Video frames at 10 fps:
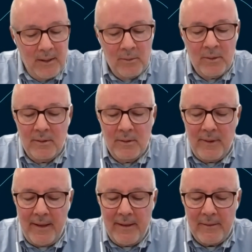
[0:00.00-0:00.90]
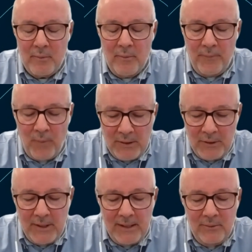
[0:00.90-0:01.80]
next year. If that is the
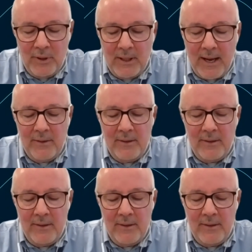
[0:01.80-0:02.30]
case,